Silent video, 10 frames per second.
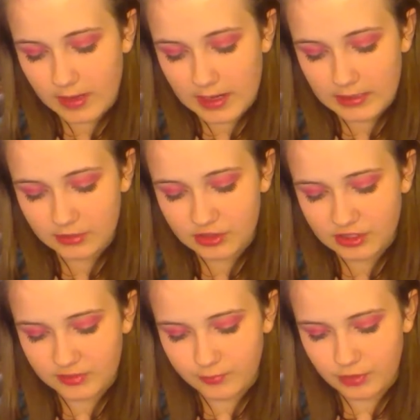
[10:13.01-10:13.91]
My
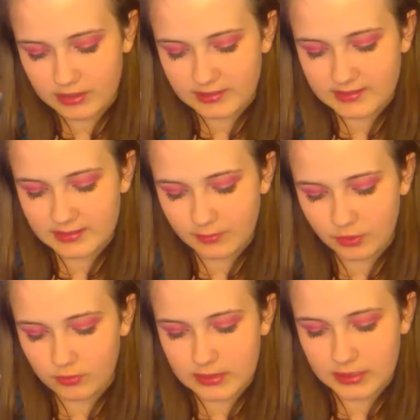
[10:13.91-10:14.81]
eyelashes is pretty
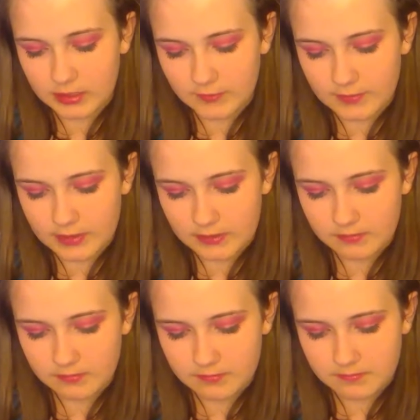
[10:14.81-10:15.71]
simple what I do for
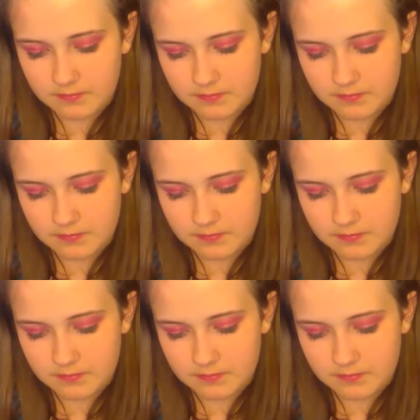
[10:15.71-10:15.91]
them.